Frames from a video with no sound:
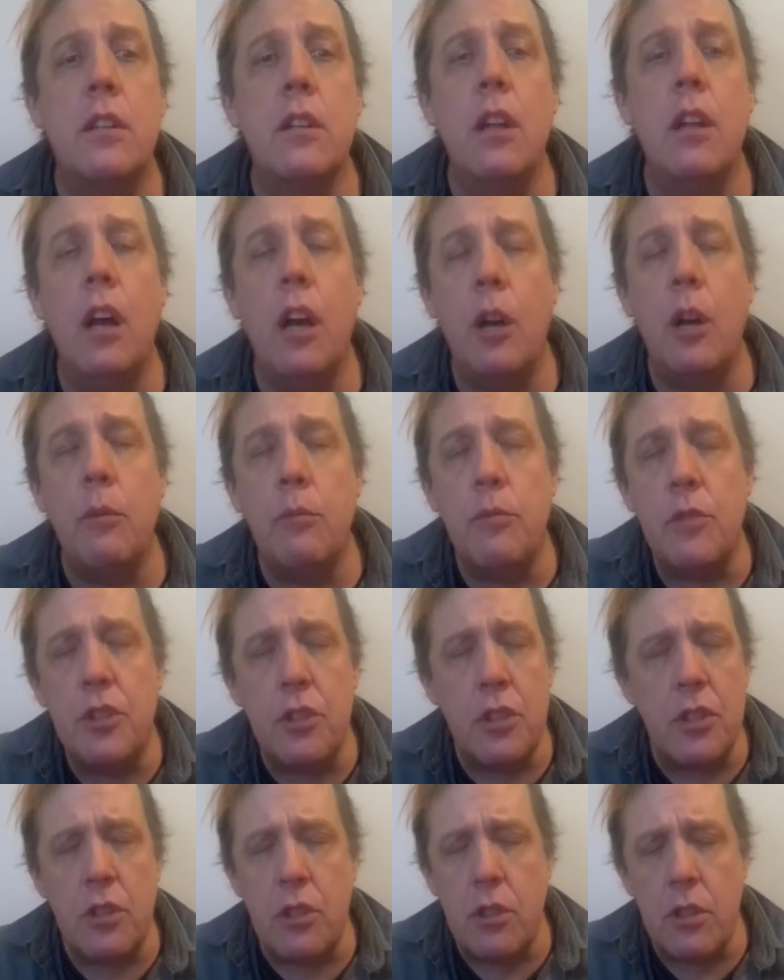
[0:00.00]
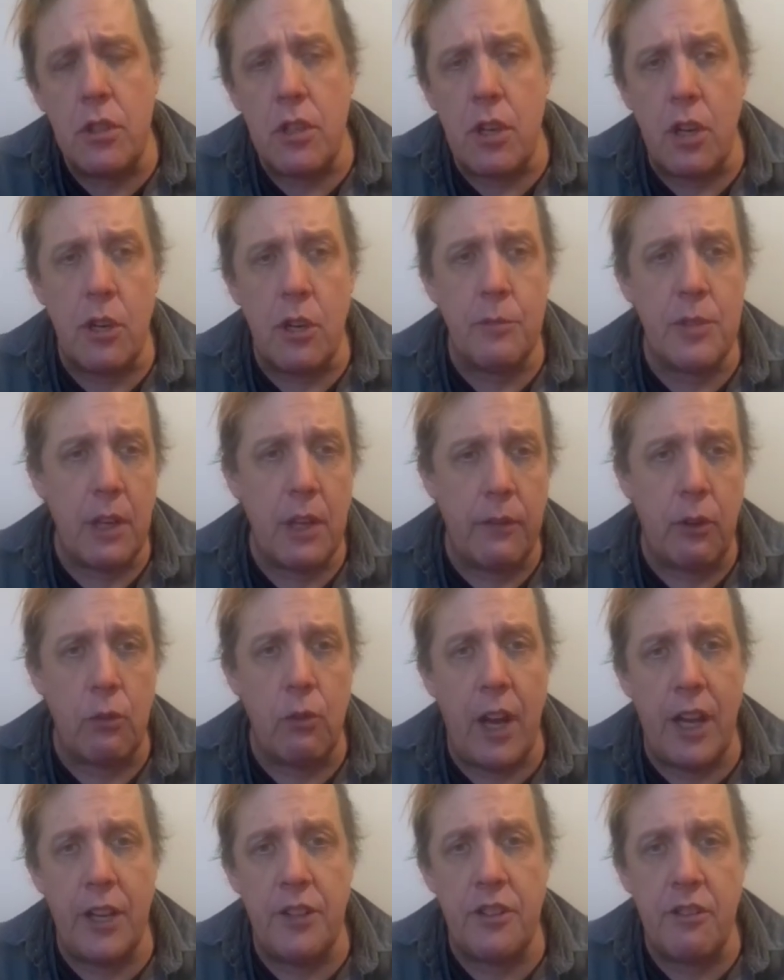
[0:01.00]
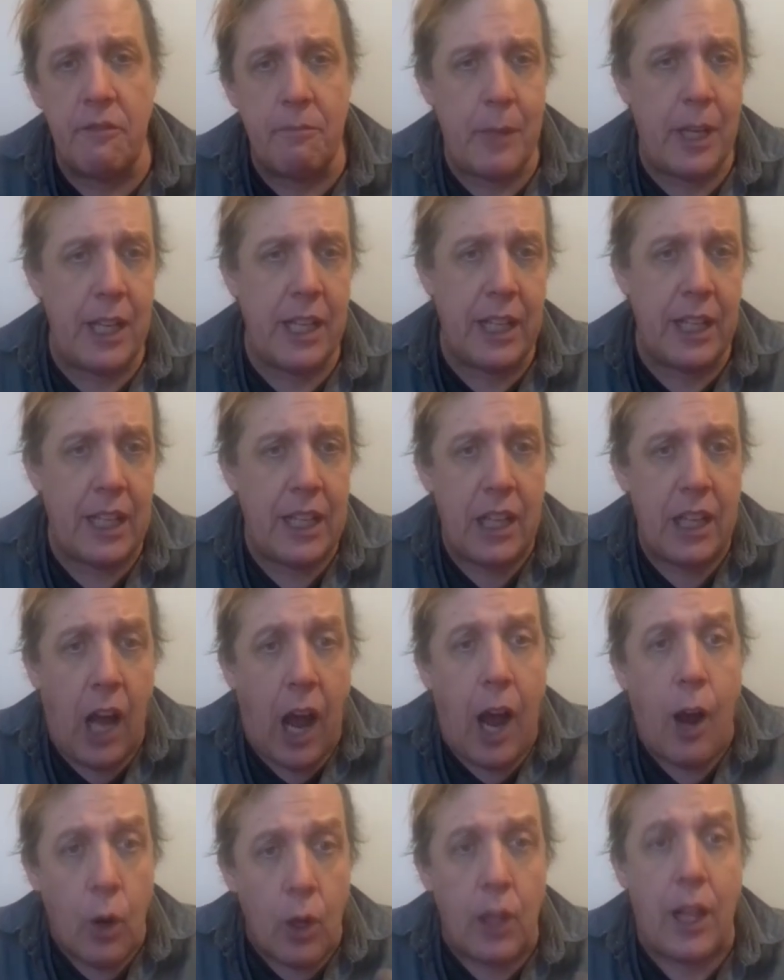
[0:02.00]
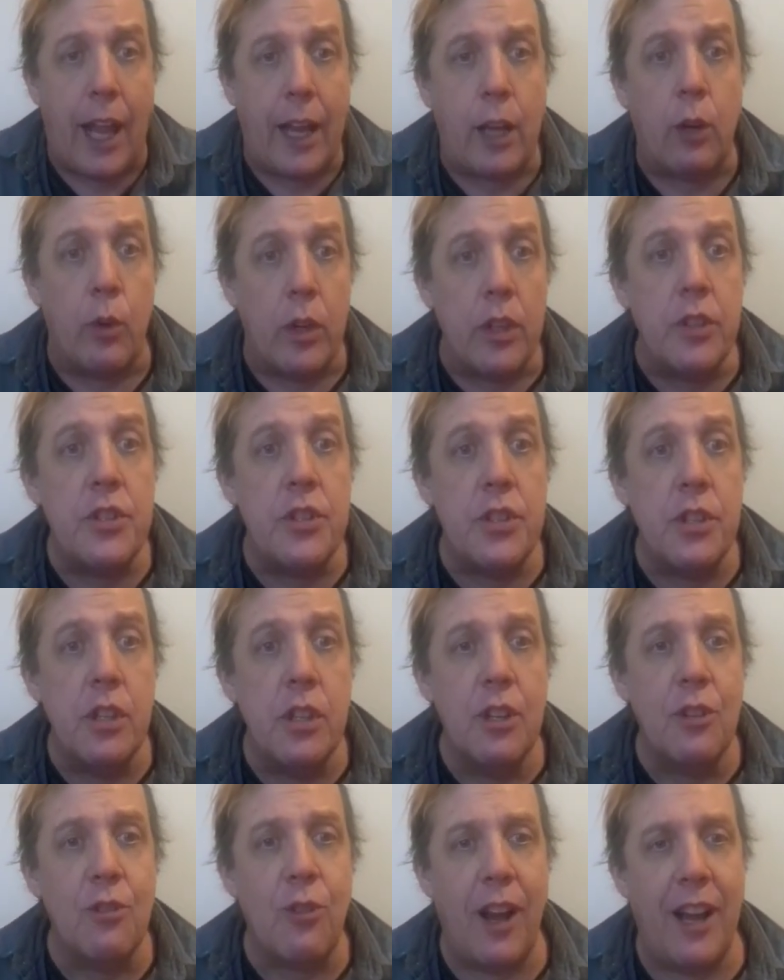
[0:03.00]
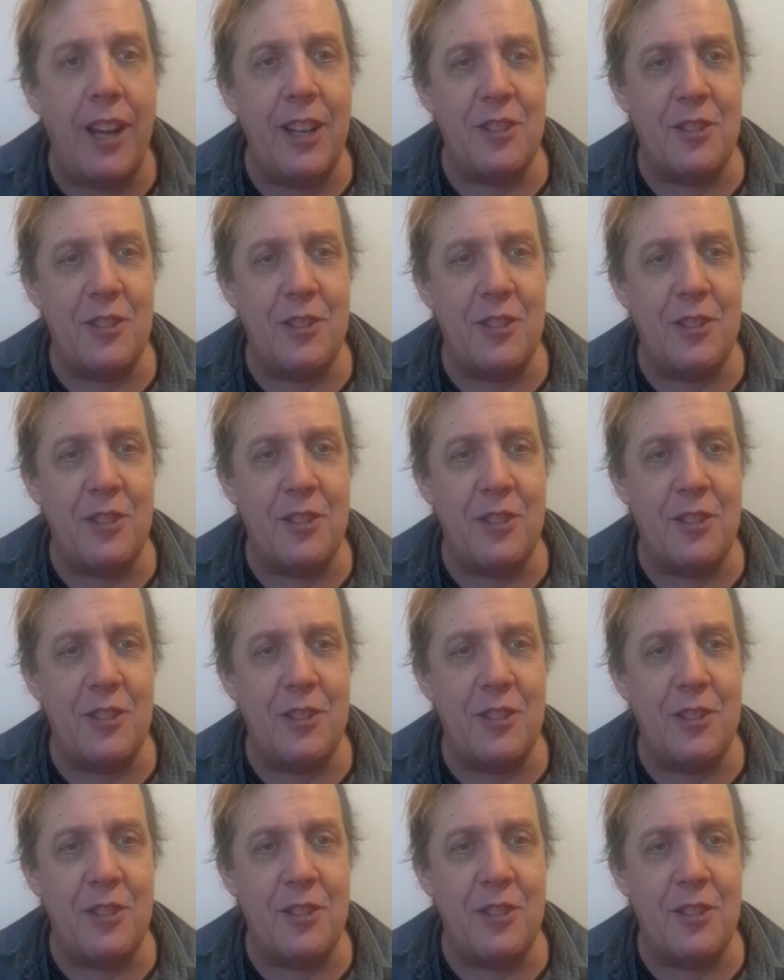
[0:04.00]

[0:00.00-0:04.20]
um, terms have a range of meaning in our language, right?